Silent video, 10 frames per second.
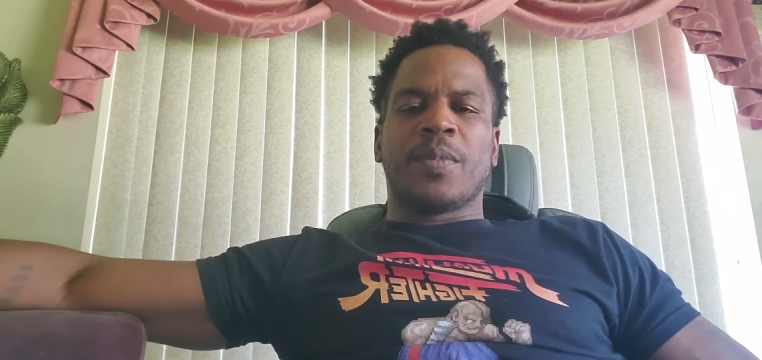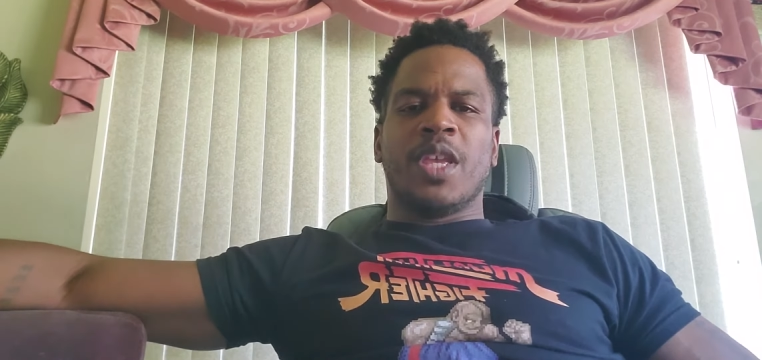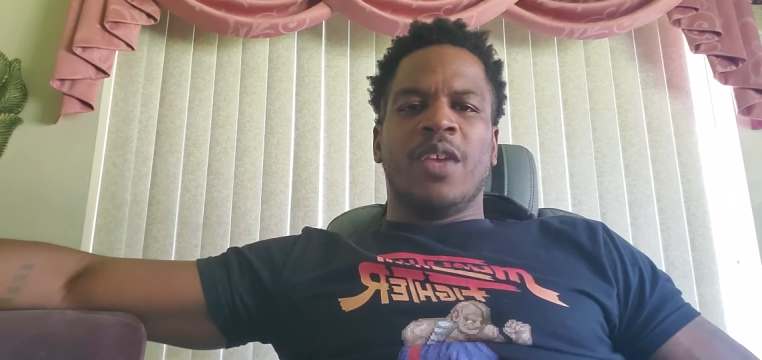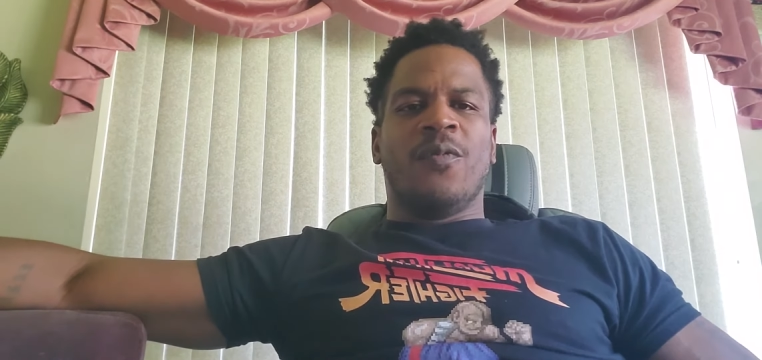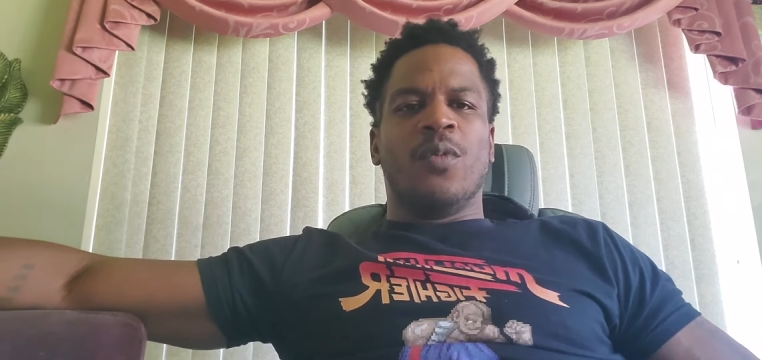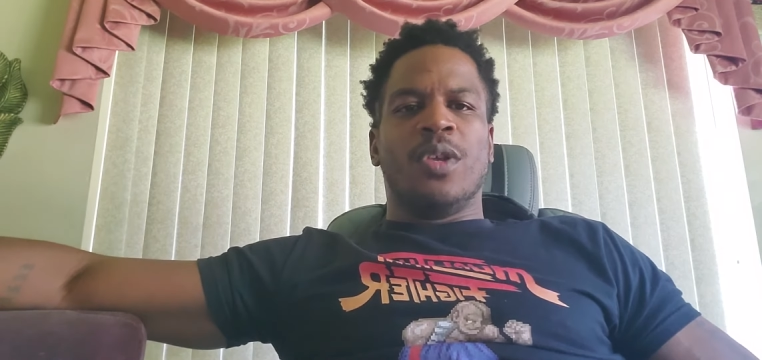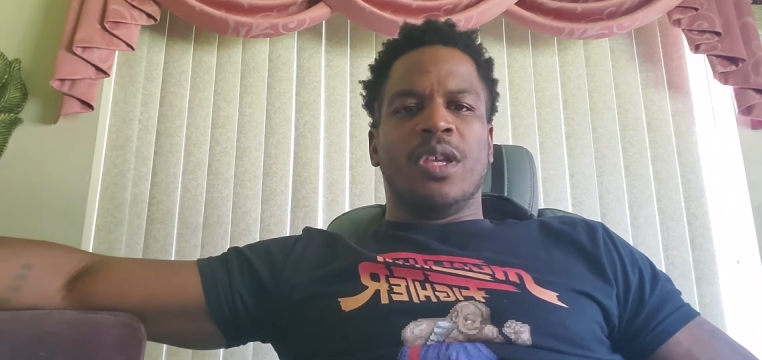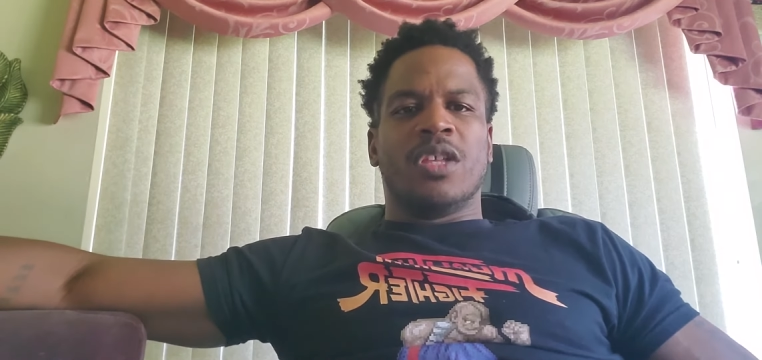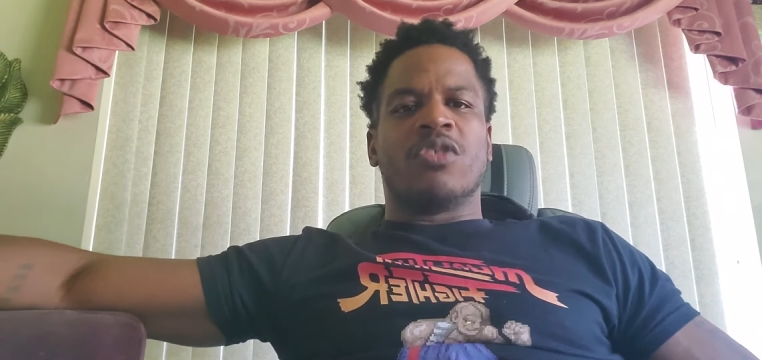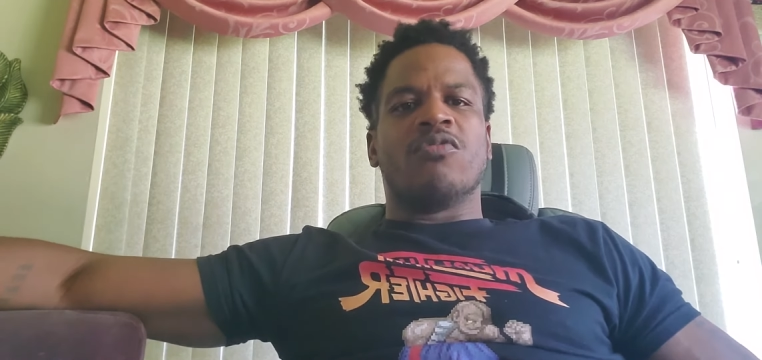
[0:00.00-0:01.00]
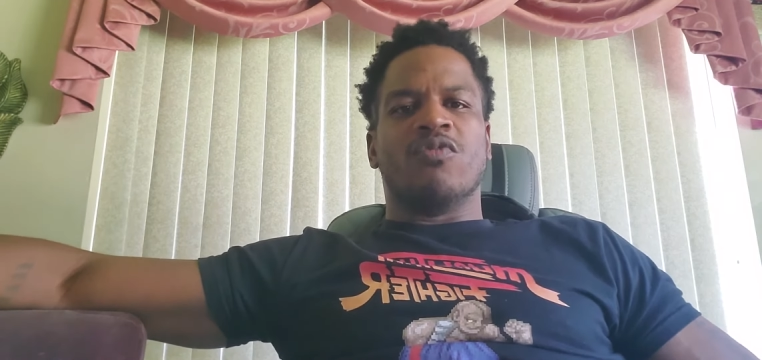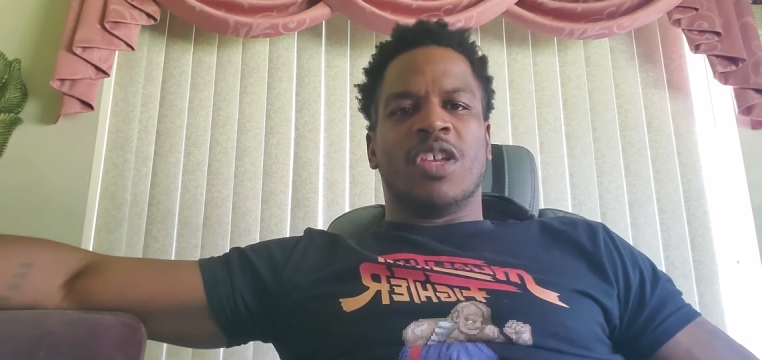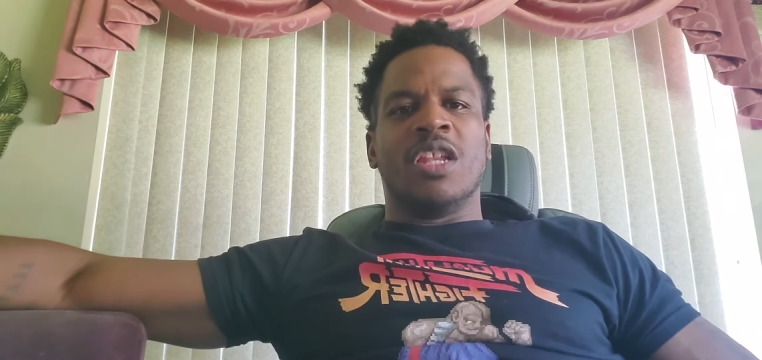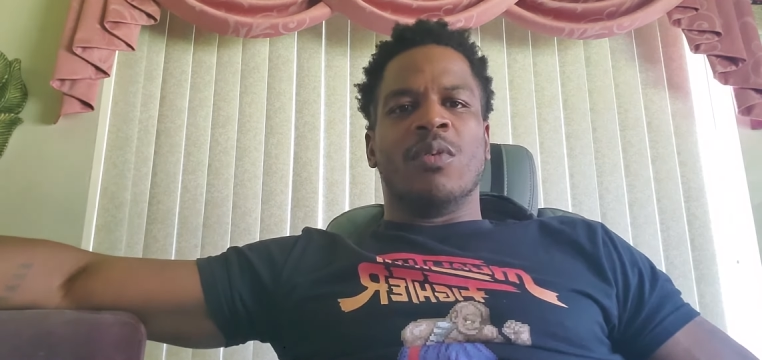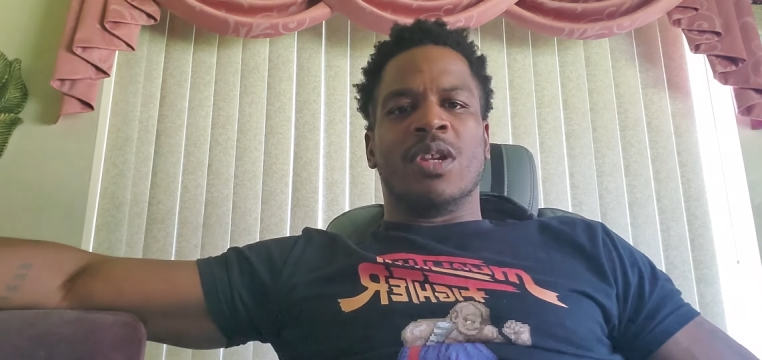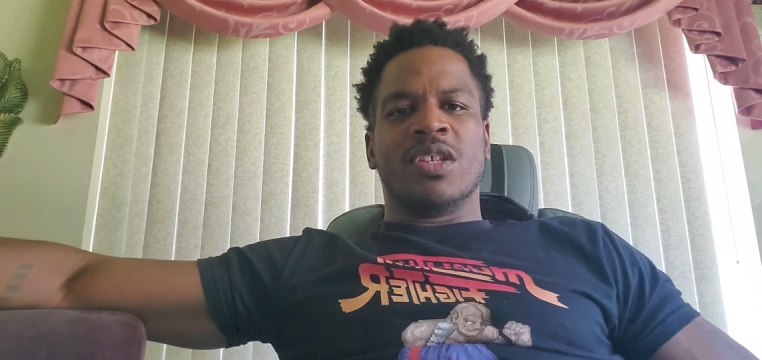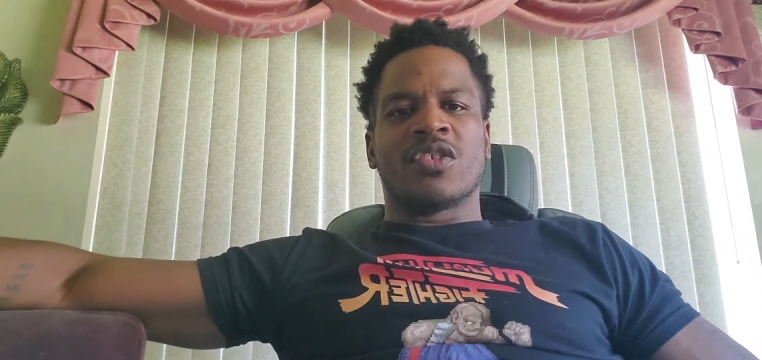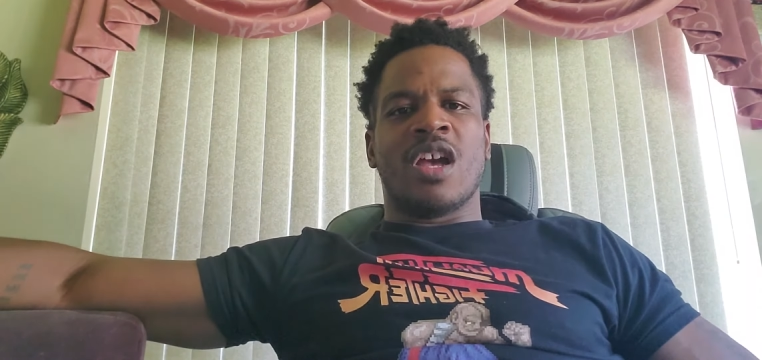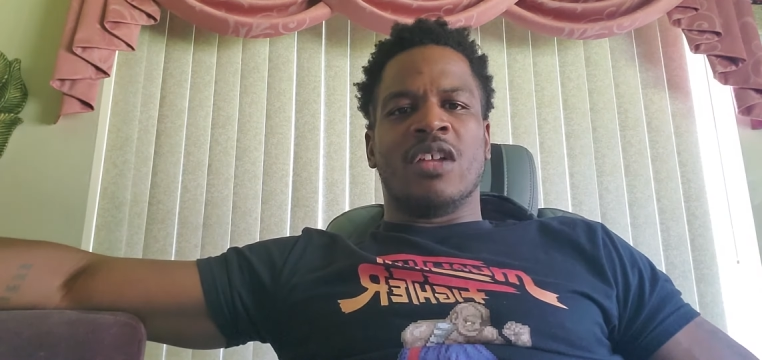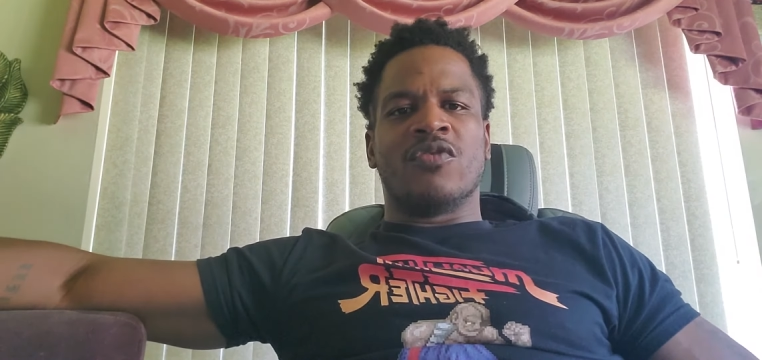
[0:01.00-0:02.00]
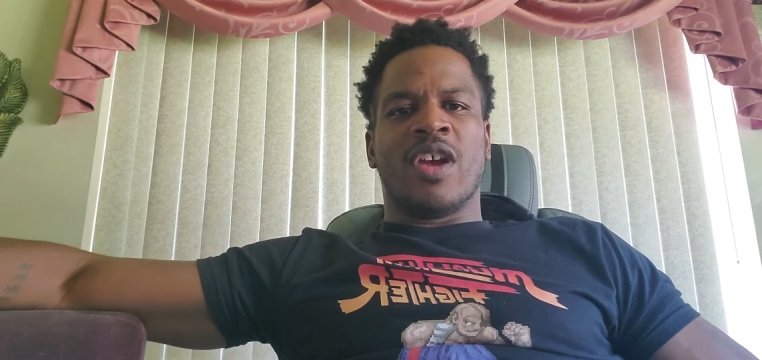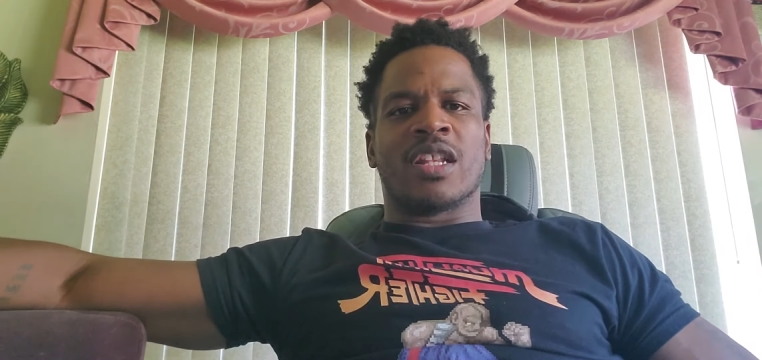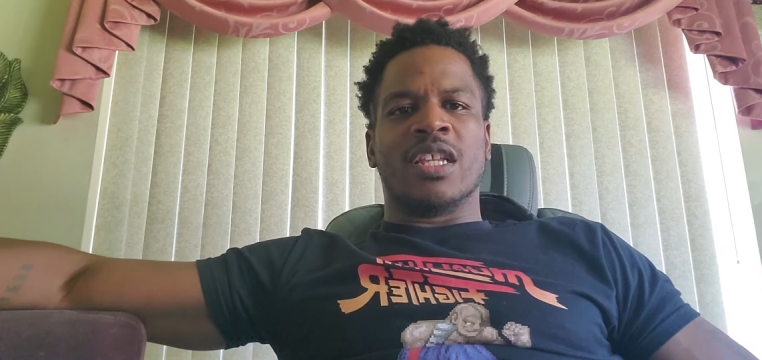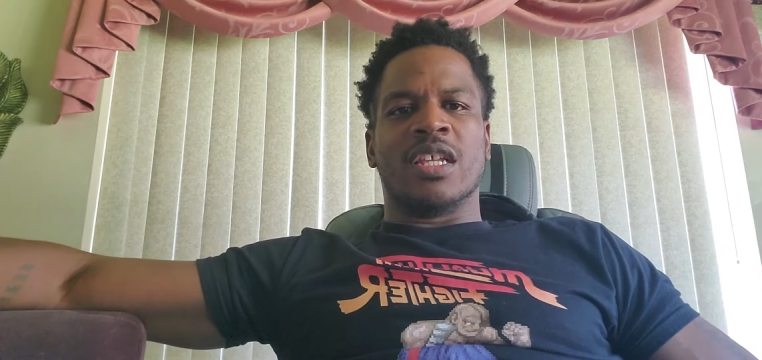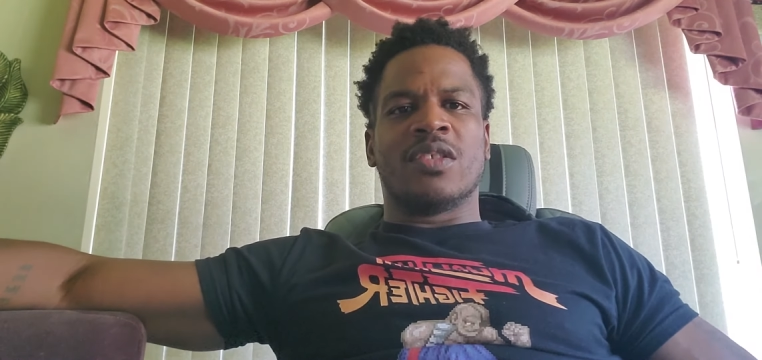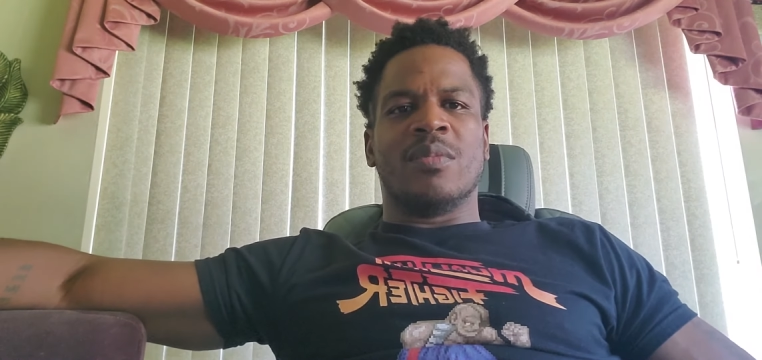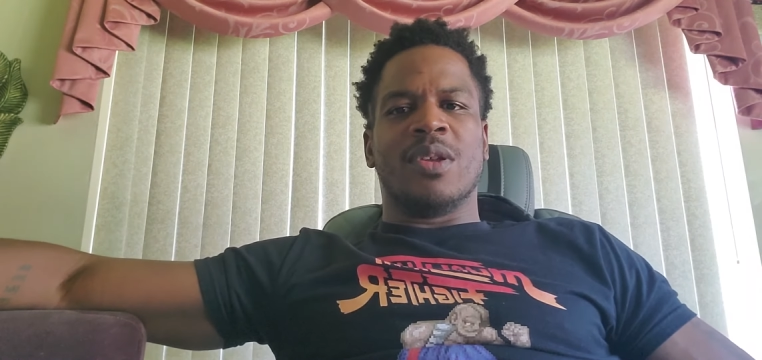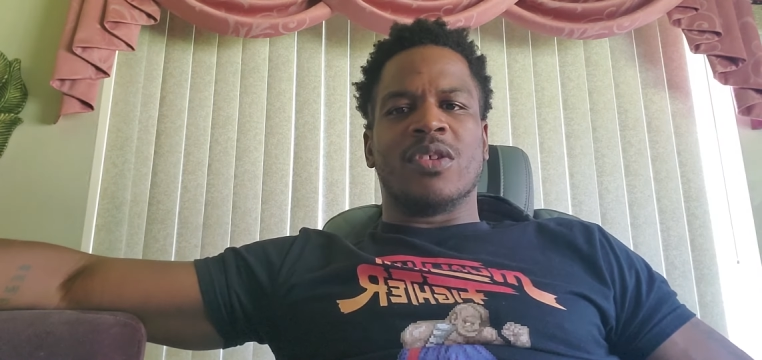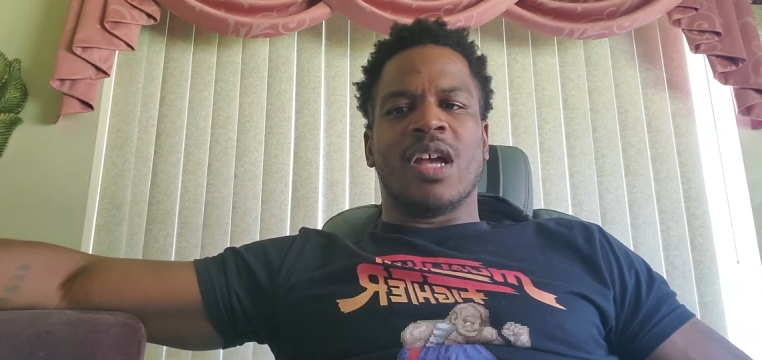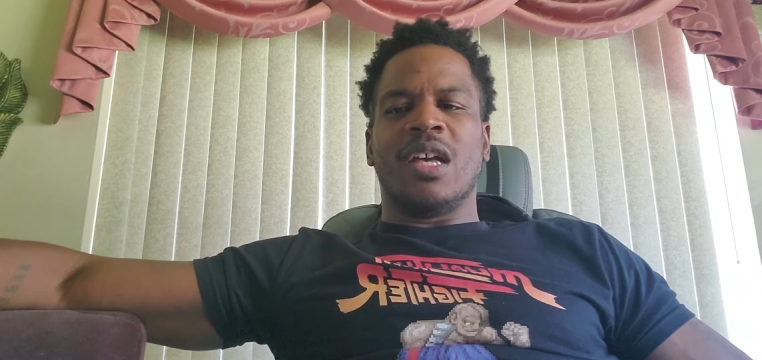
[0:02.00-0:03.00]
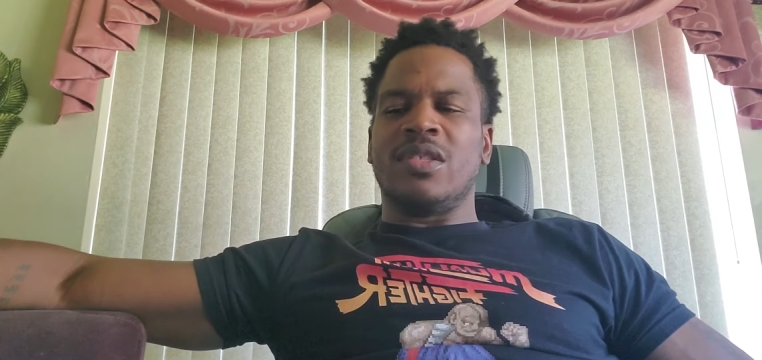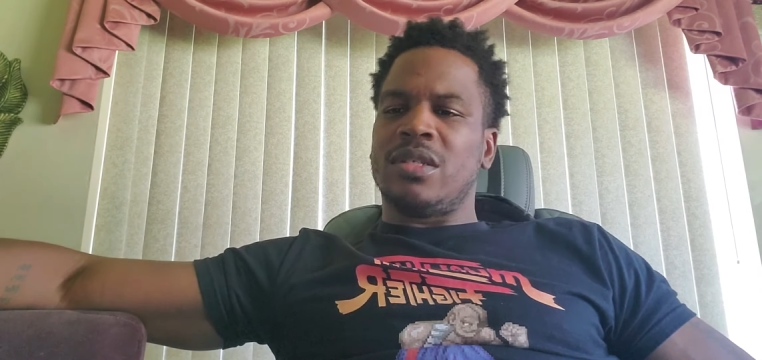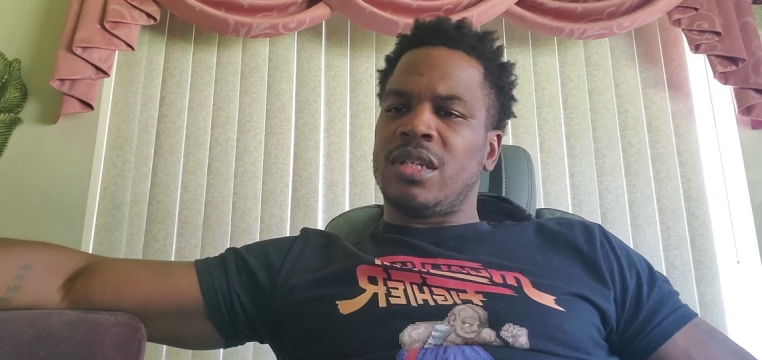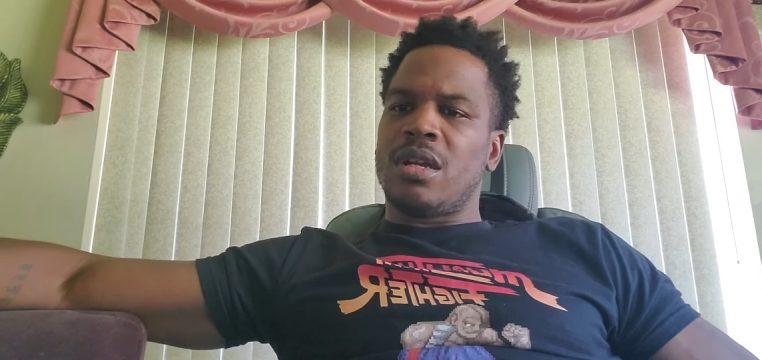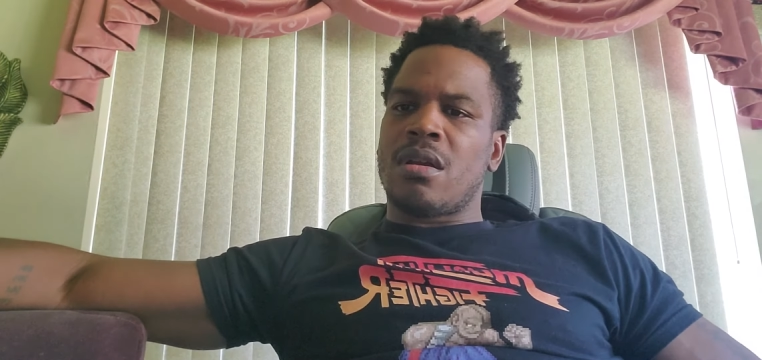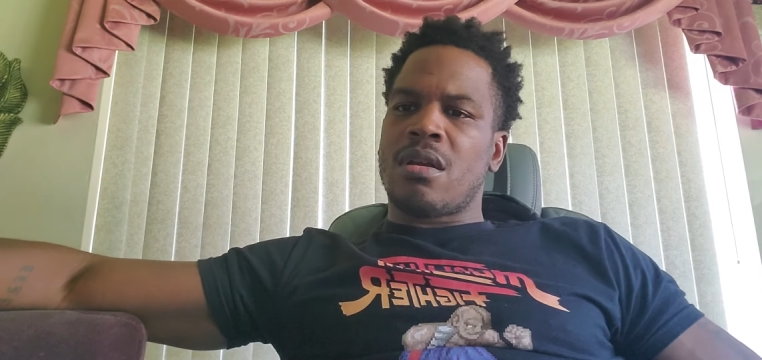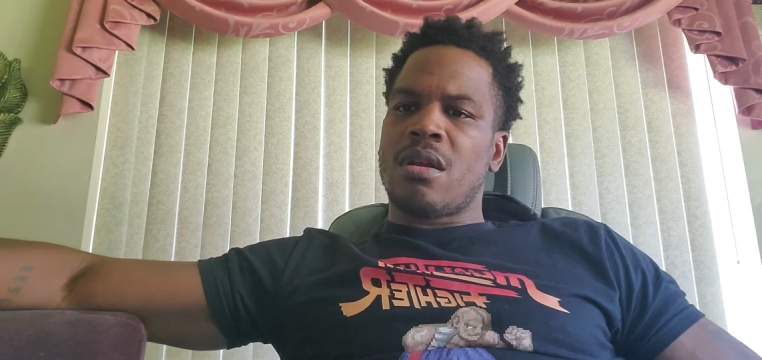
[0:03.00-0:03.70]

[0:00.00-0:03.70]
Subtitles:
if we get rid of his contract and get some other guys in there.